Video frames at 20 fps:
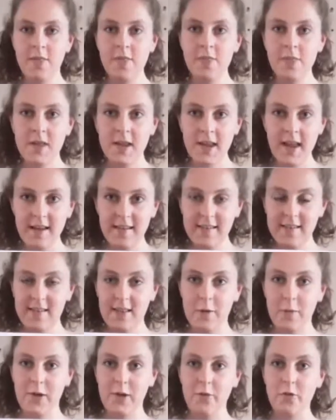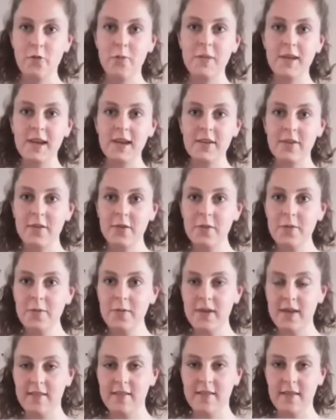The next thing we normally do
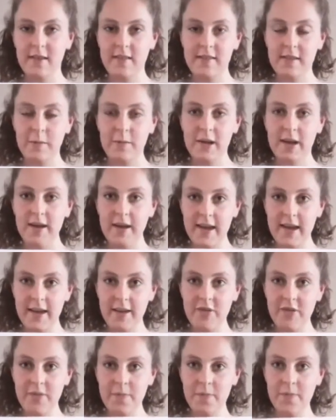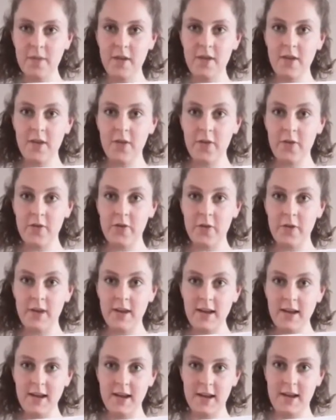is tell someone our age. So in
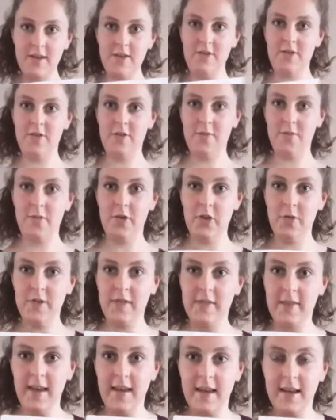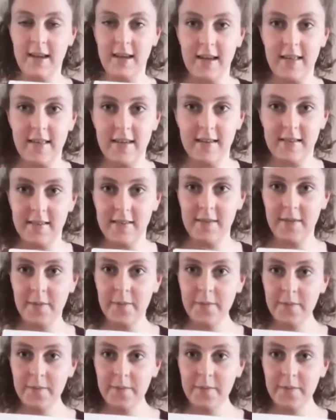English, you would say it like this.